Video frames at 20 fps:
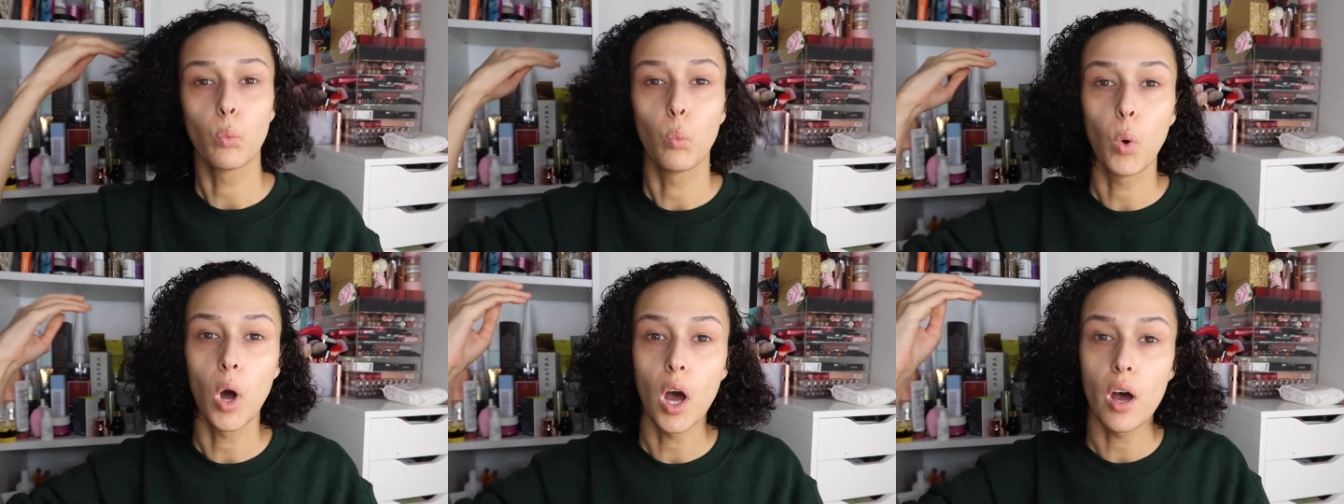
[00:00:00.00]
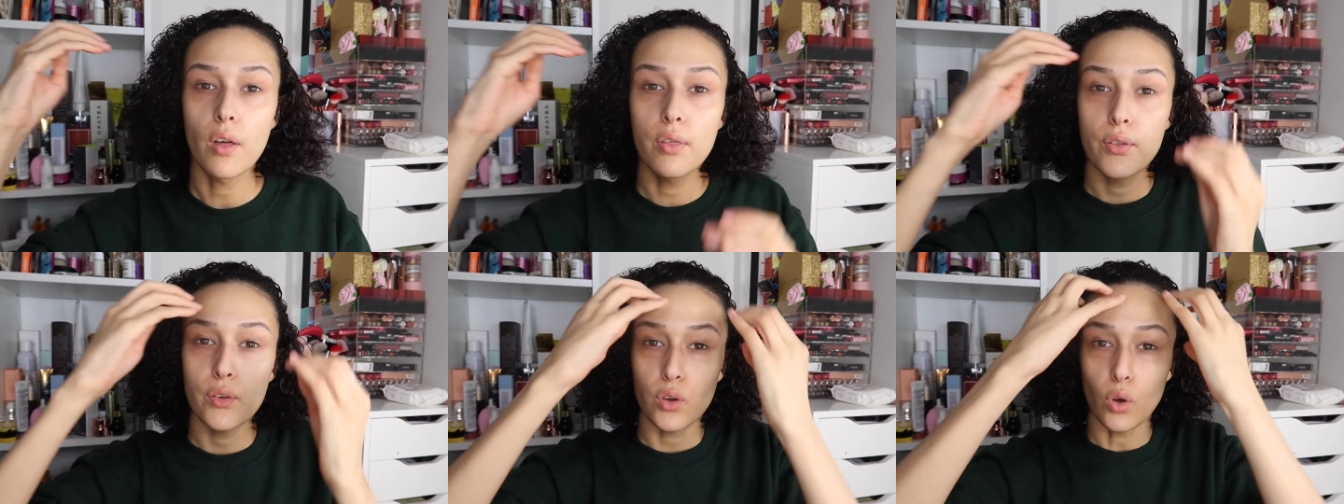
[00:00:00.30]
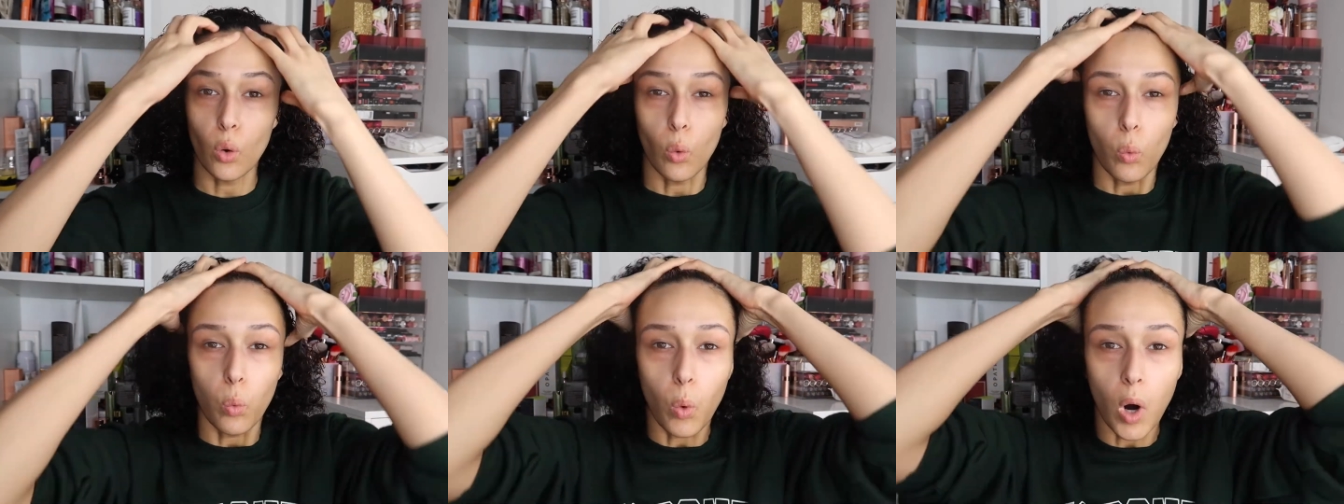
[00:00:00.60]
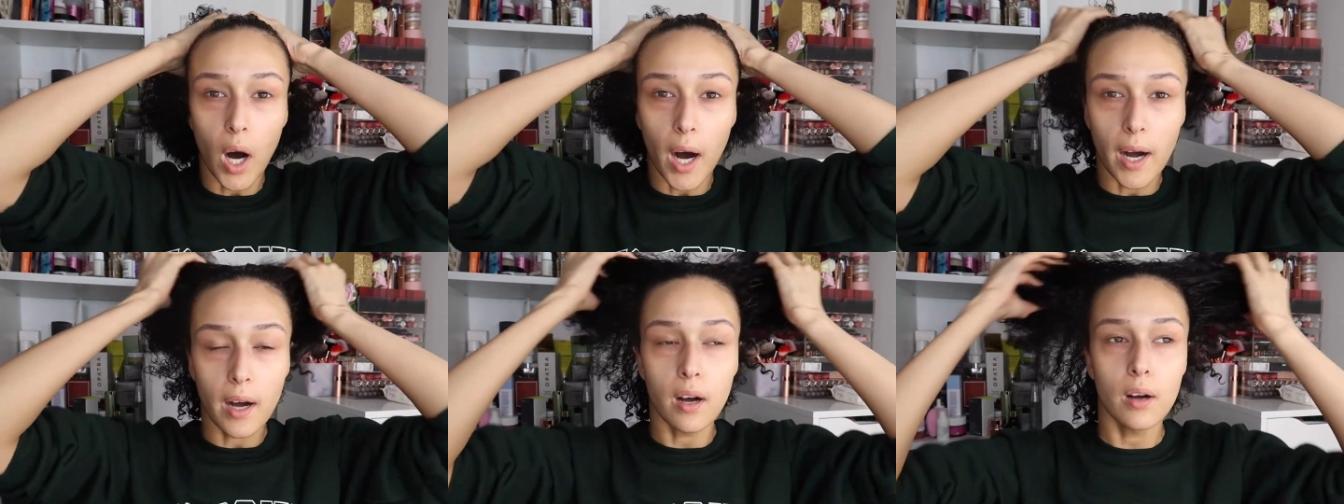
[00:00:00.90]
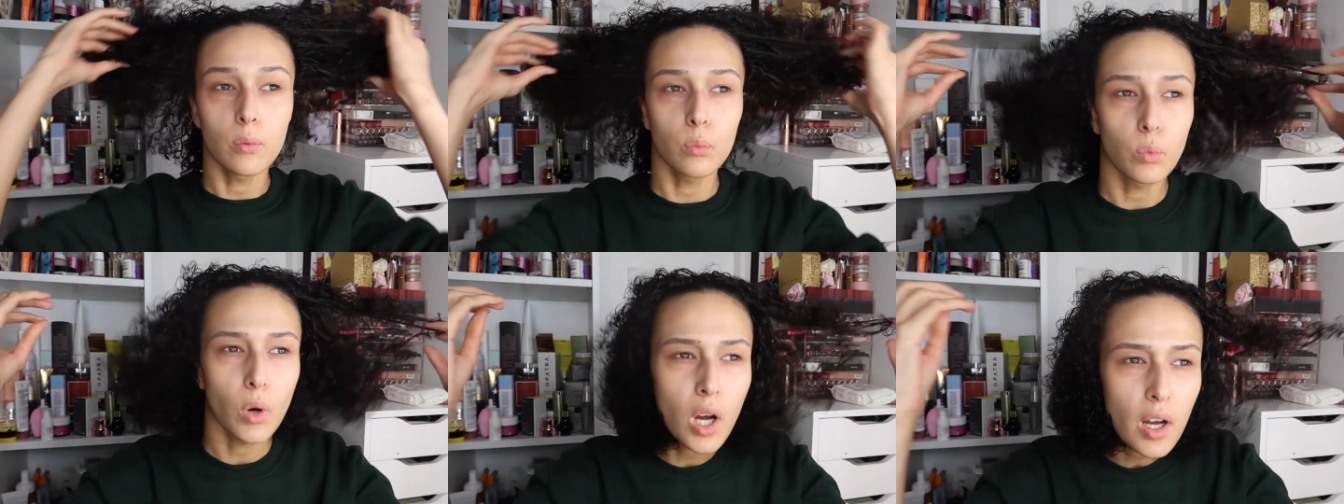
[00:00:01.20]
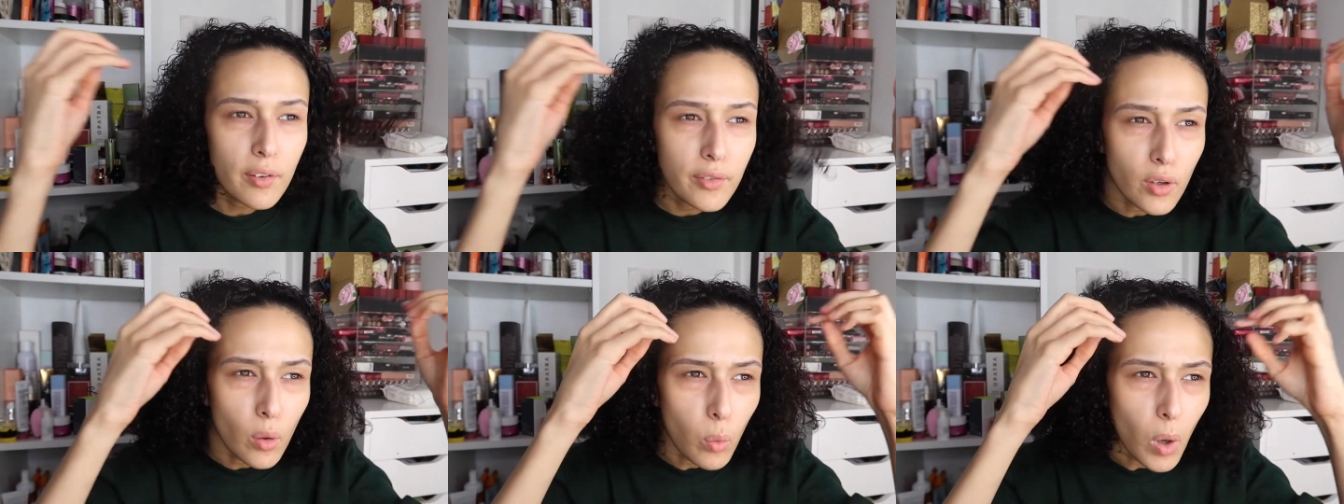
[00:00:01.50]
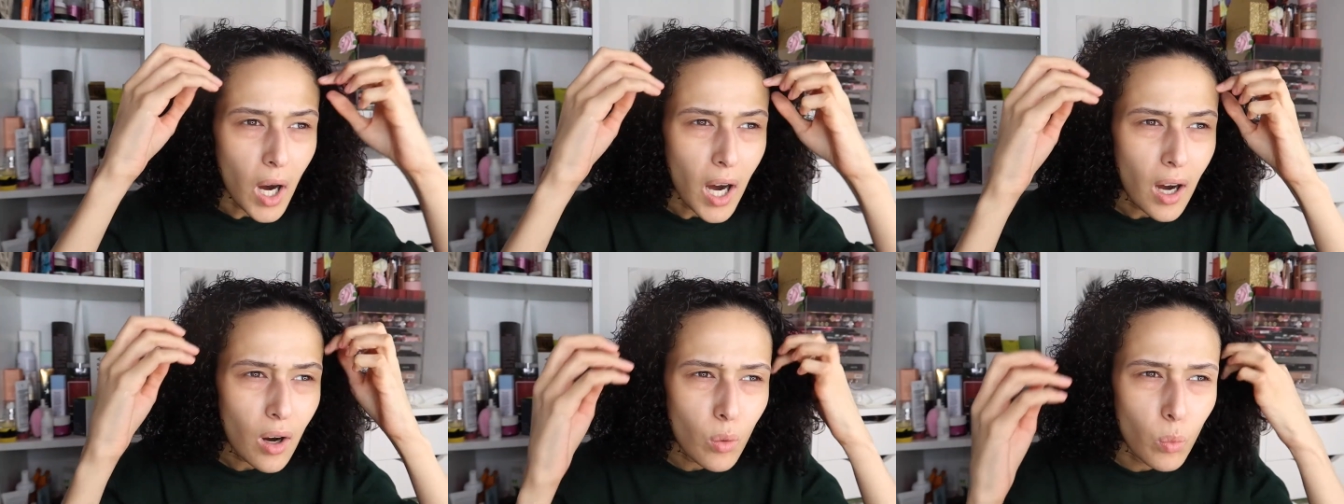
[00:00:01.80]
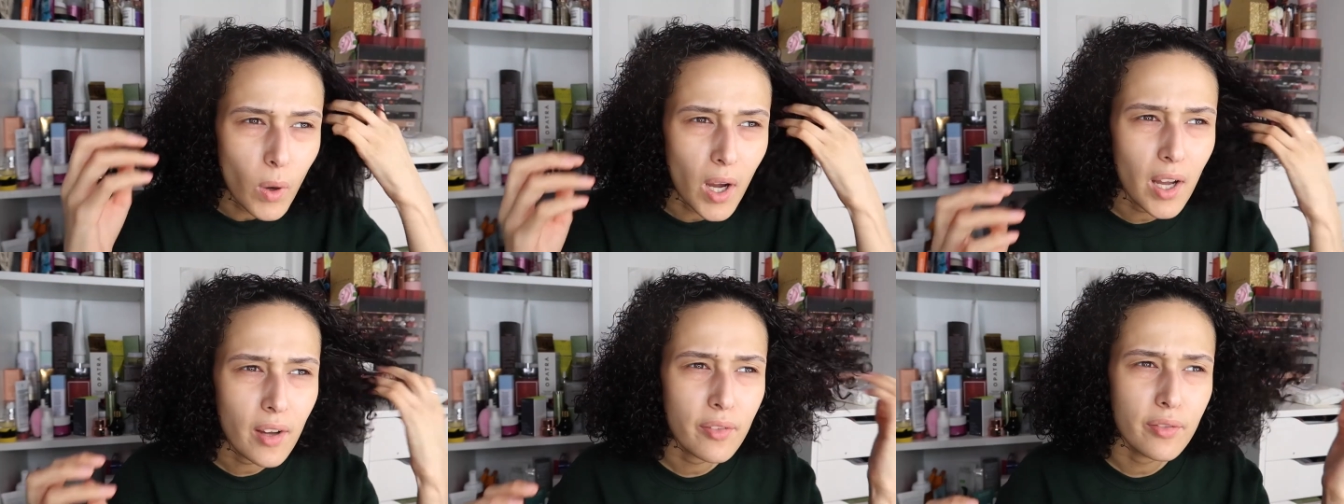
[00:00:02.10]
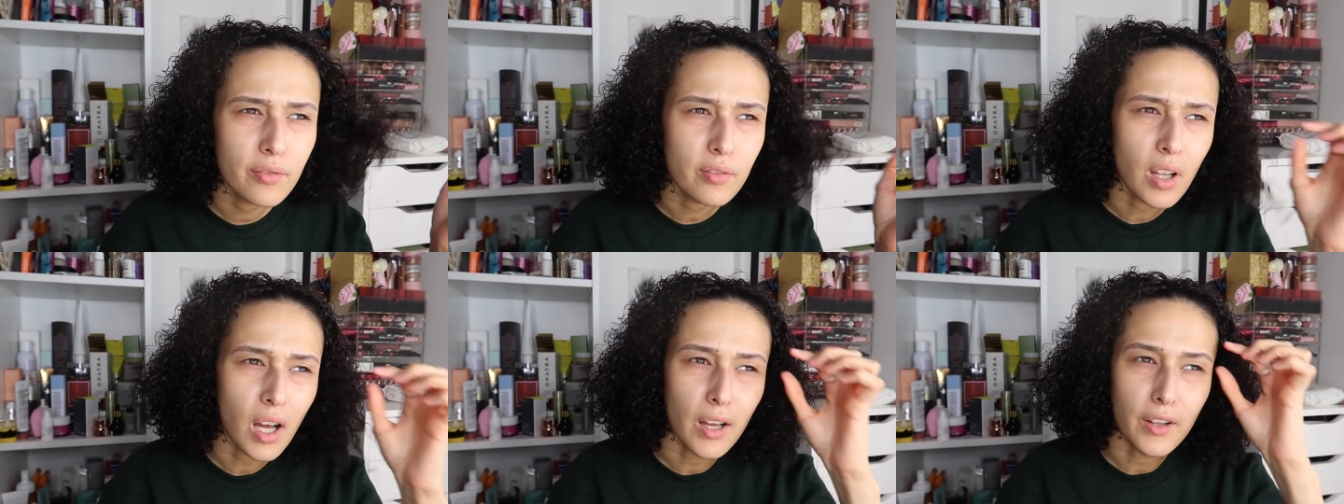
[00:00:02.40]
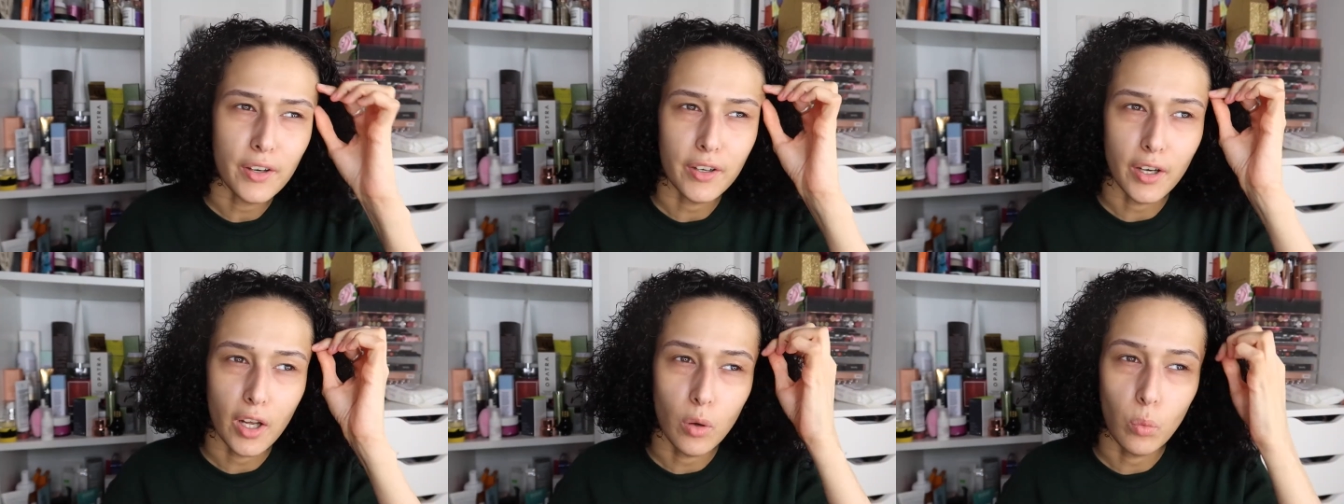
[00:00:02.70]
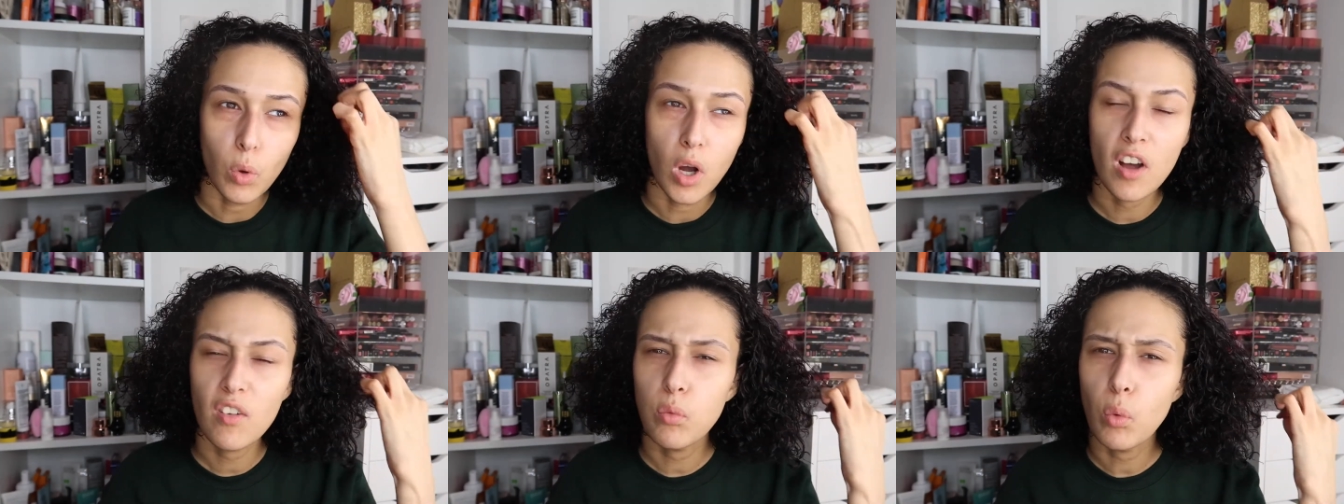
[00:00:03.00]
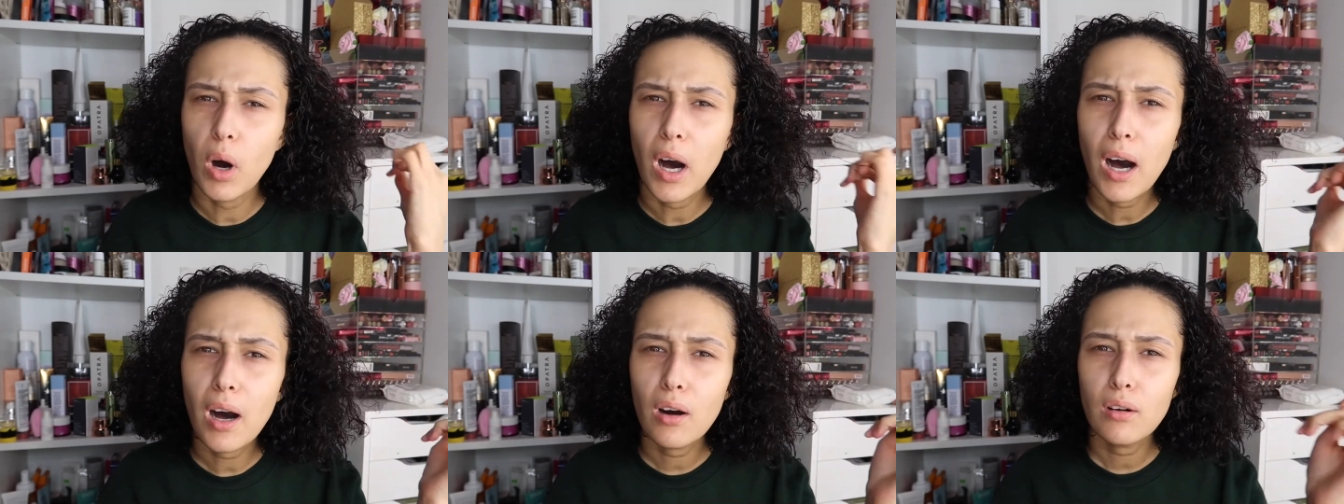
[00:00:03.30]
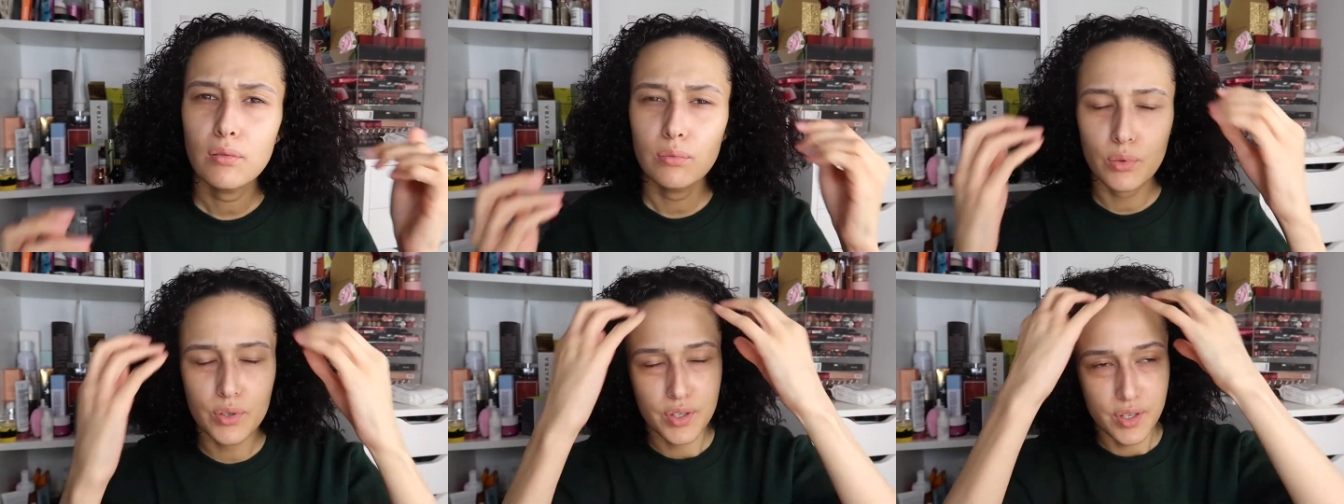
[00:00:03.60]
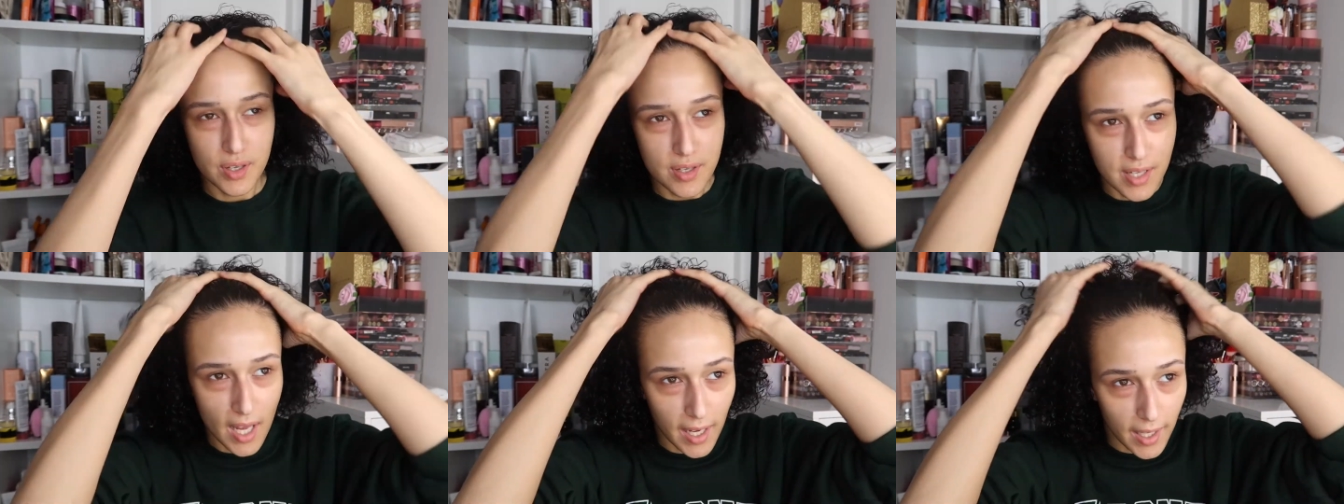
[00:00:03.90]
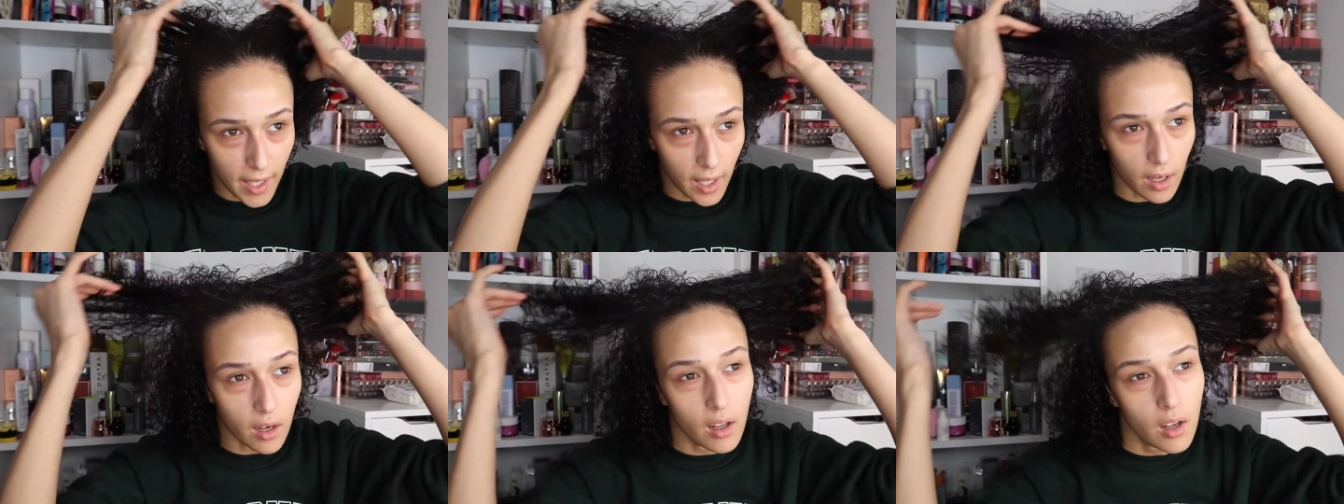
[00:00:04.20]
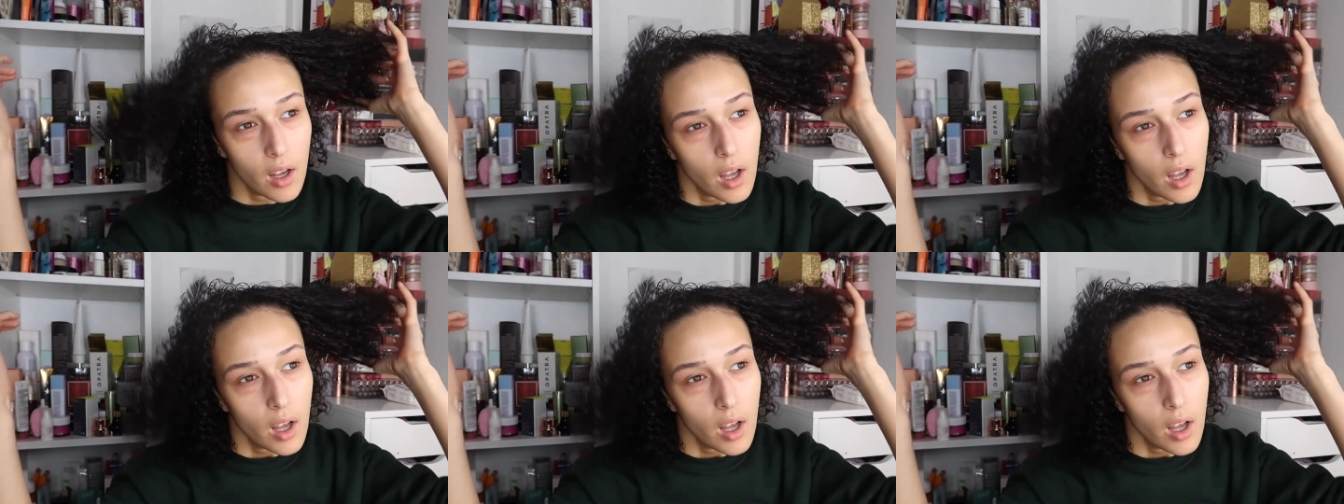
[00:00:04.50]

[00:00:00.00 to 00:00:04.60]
worth your while worth your while worth I don't know worthwhile what's the saying